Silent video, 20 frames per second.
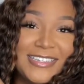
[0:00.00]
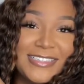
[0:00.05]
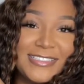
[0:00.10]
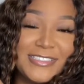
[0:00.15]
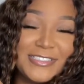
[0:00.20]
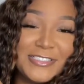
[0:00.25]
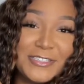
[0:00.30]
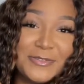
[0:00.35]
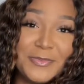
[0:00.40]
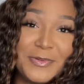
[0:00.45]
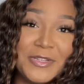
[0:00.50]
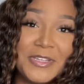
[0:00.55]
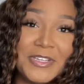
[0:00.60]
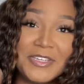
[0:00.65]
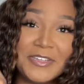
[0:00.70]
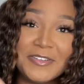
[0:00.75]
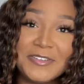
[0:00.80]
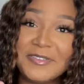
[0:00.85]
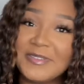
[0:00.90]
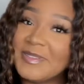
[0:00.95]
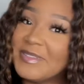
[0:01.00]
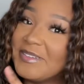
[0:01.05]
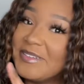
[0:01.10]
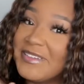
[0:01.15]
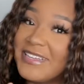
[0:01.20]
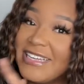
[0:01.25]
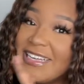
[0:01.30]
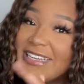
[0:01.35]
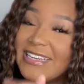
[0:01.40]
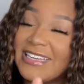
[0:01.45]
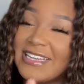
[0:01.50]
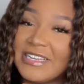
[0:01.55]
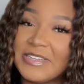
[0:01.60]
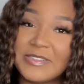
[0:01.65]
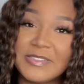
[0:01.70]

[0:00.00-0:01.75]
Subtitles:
Super cute little kitten heel